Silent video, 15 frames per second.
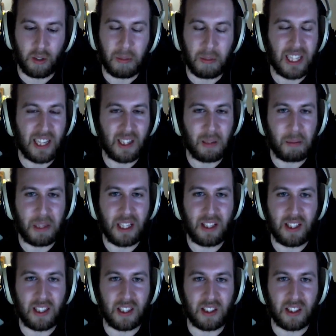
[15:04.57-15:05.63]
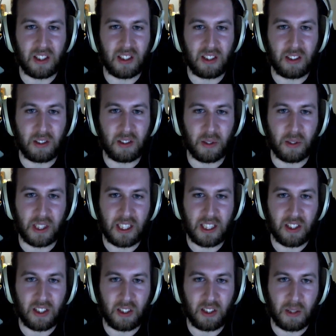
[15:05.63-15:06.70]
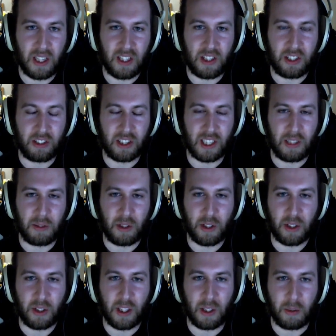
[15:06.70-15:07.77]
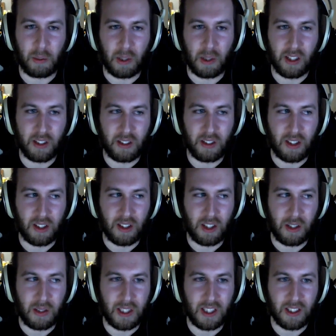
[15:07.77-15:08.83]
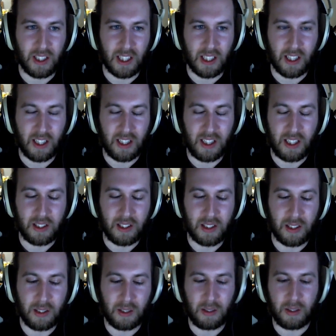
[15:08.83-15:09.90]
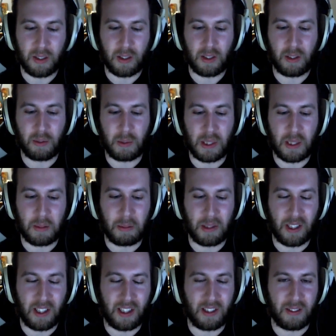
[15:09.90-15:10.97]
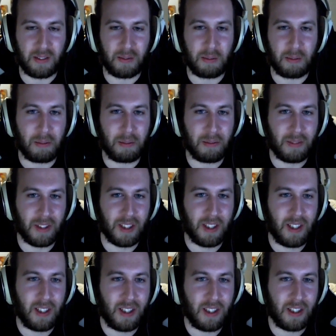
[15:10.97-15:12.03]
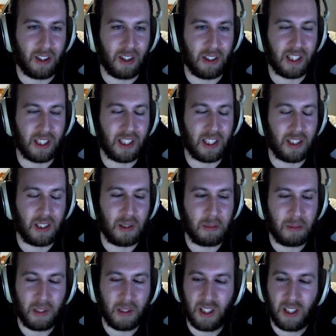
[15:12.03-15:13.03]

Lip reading: but they have to be in like a certain range, otherwise your guy would just kind of waddle slow until they got in that sweet spot of targeting them.